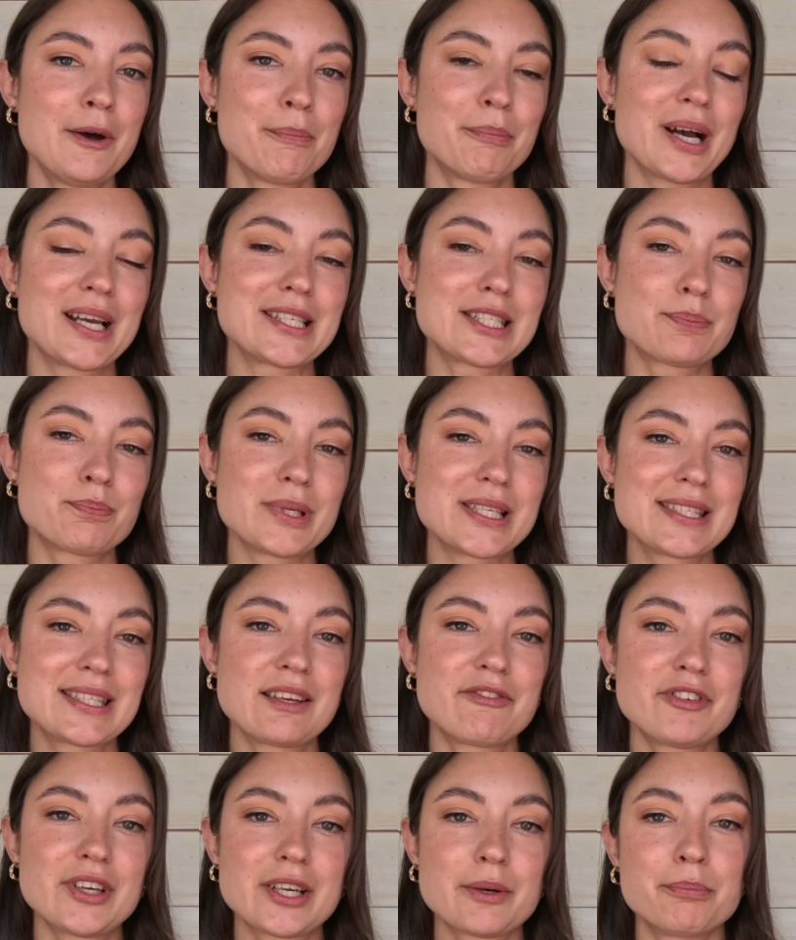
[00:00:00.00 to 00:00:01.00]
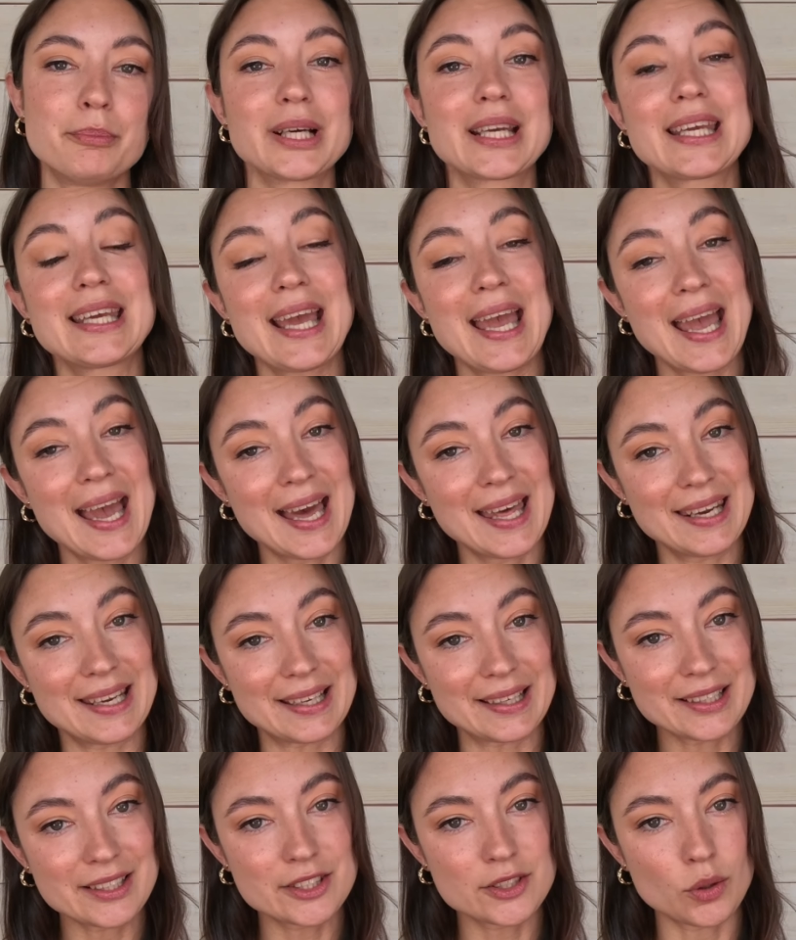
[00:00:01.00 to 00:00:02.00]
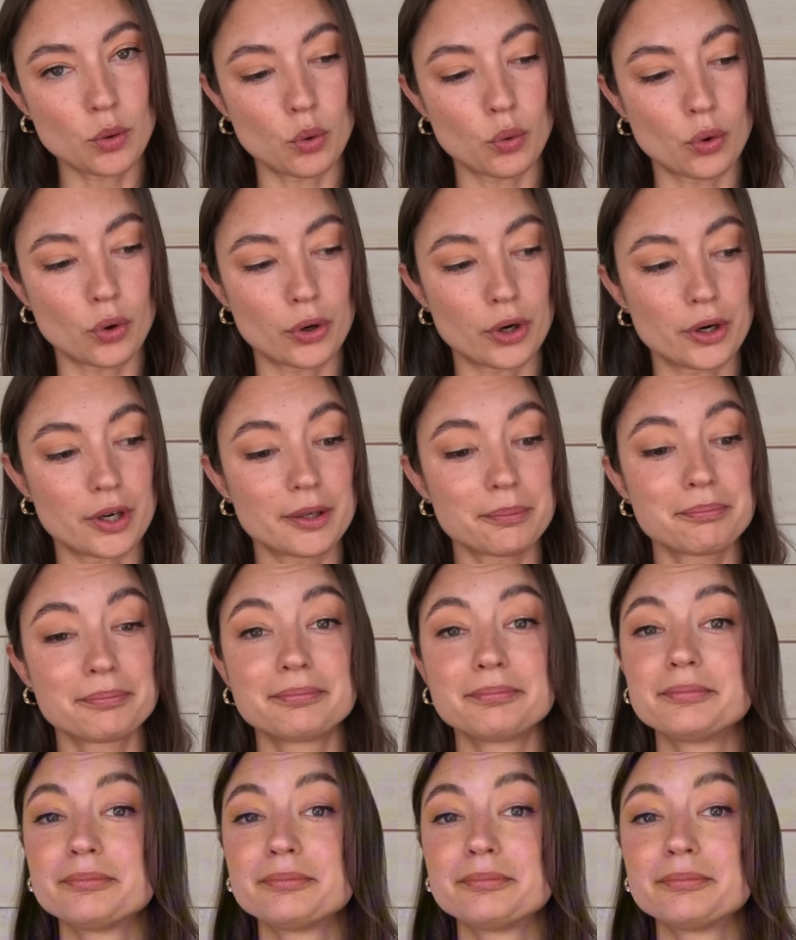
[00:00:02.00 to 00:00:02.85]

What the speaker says: by specific mechanics or